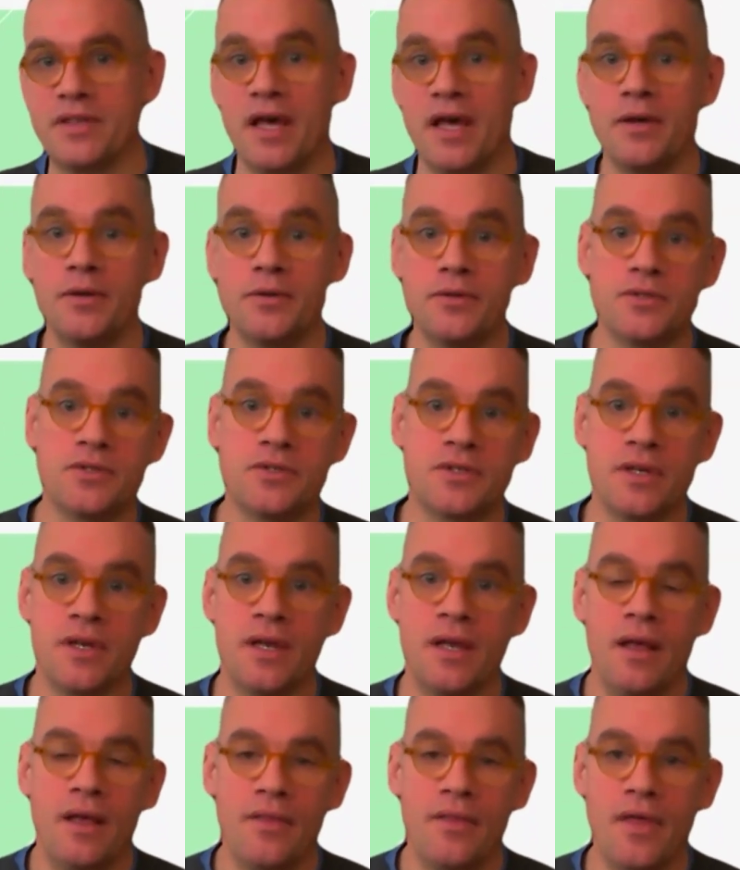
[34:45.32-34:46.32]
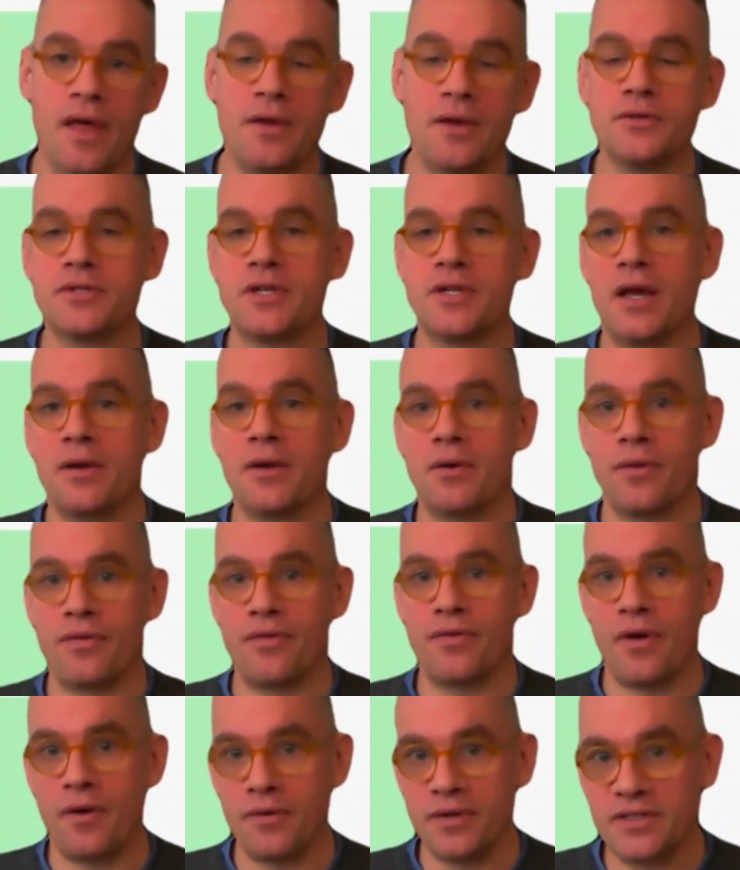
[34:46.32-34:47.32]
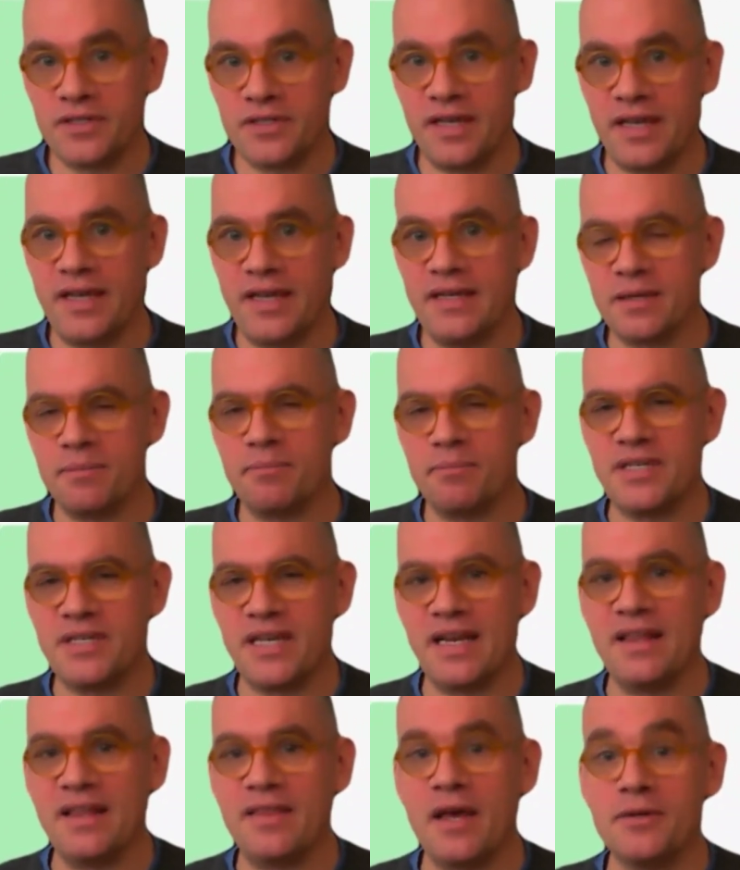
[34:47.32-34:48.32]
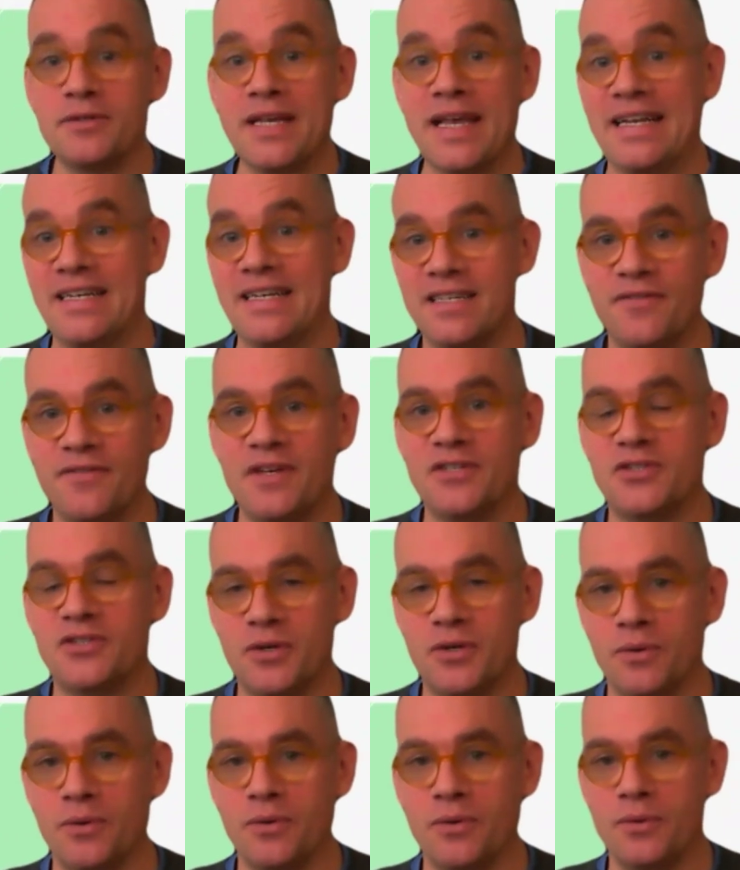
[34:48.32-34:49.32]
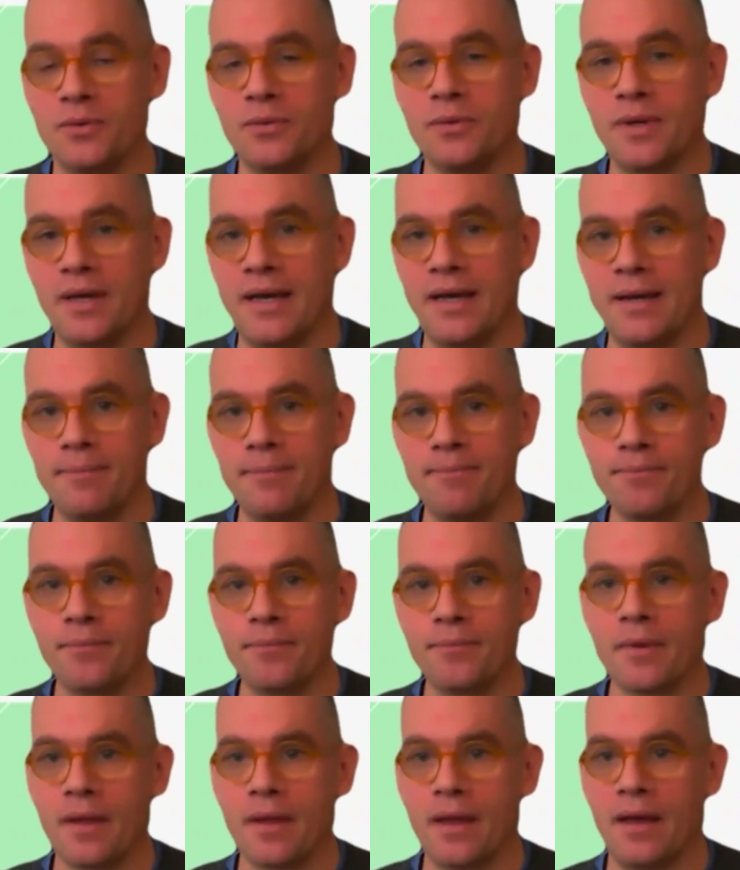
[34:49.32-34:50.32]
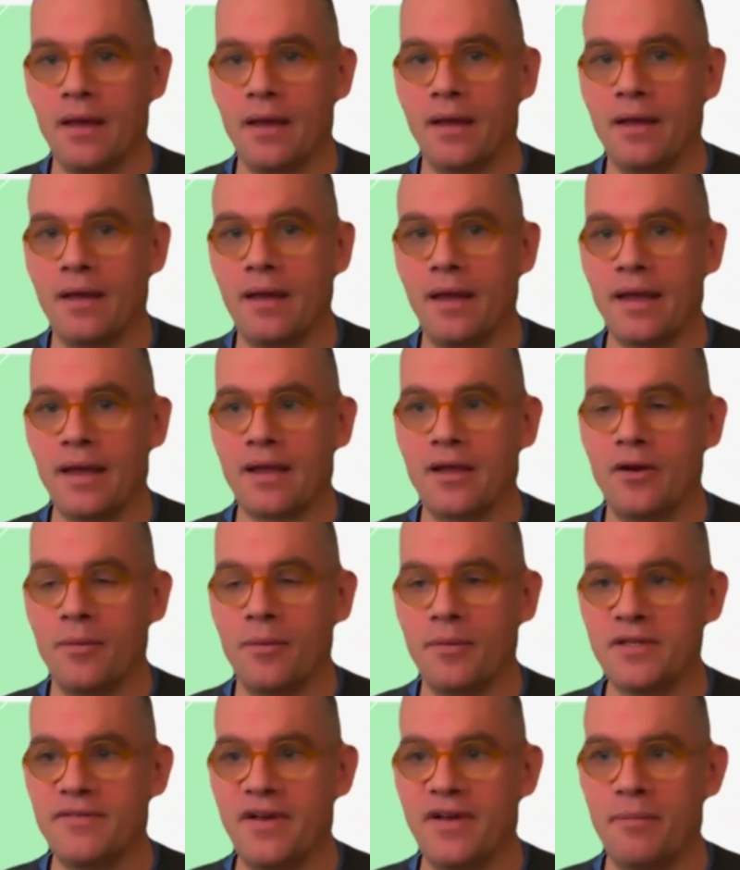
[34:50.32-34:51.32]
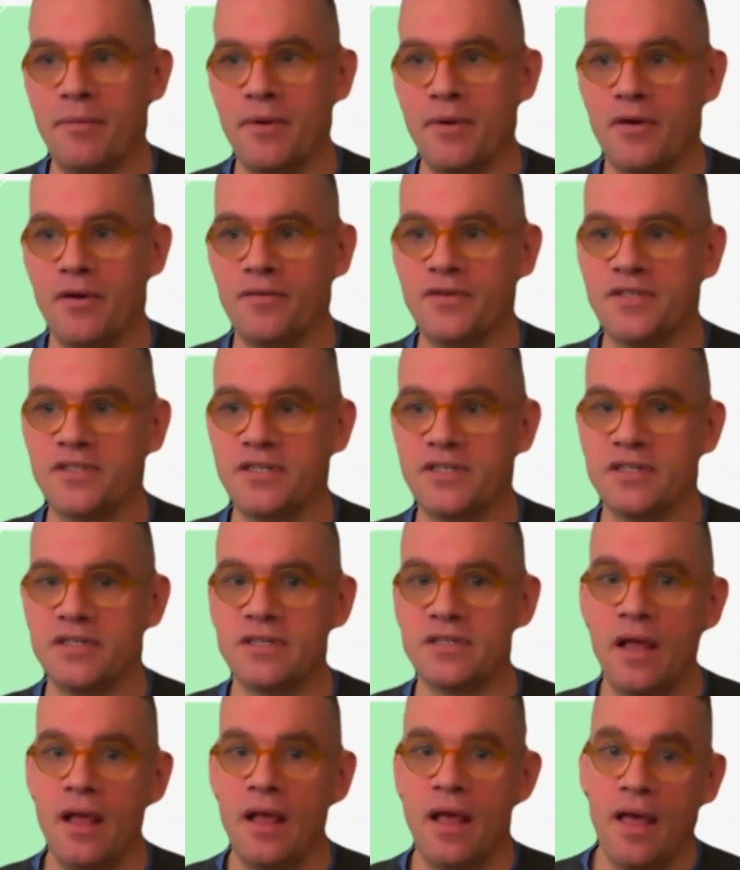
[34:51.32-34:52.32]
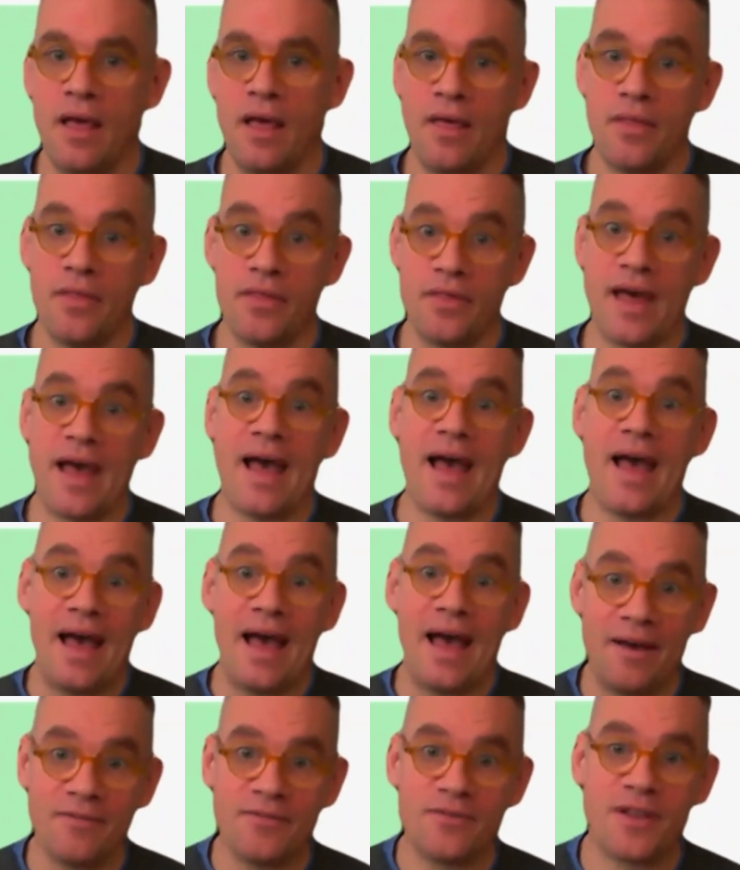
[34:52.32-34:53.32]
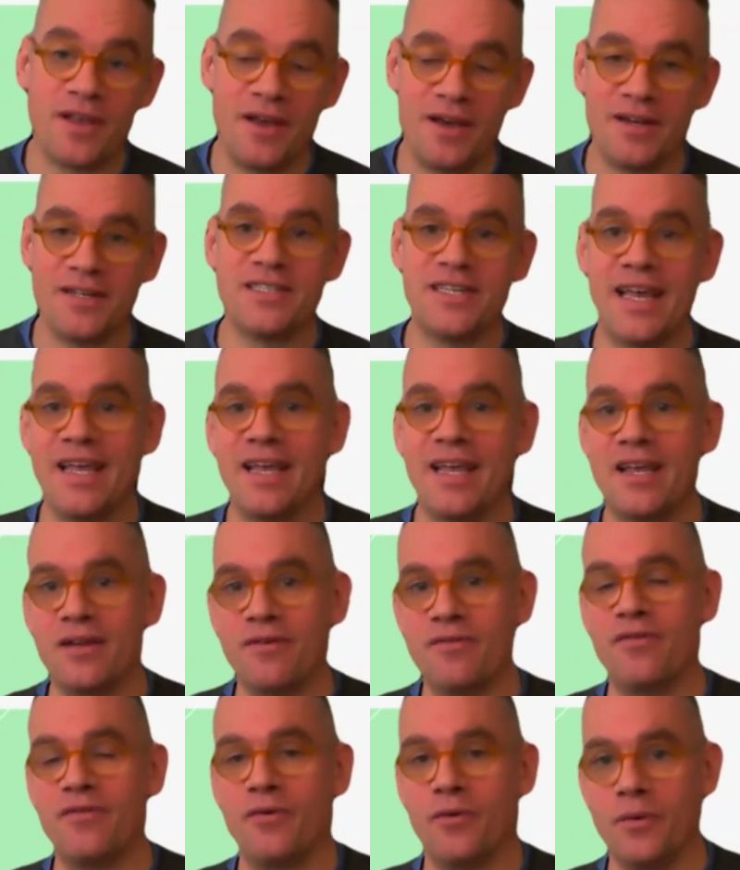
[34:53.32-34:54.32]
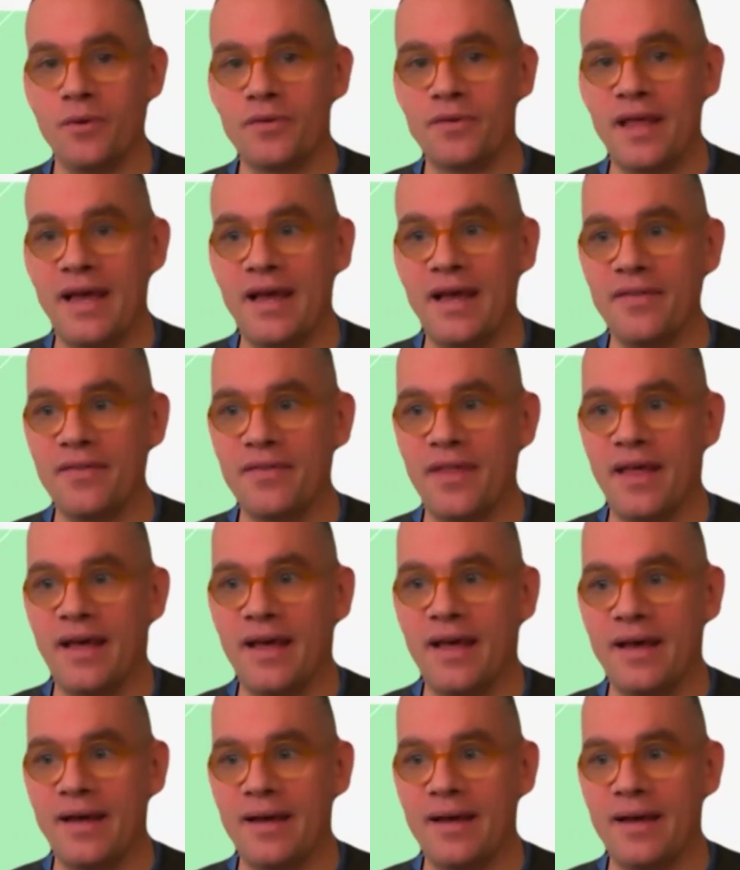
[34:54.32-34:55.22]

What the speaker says: those local authorities, and particularly those individual economic development officers that have kind of taken forward that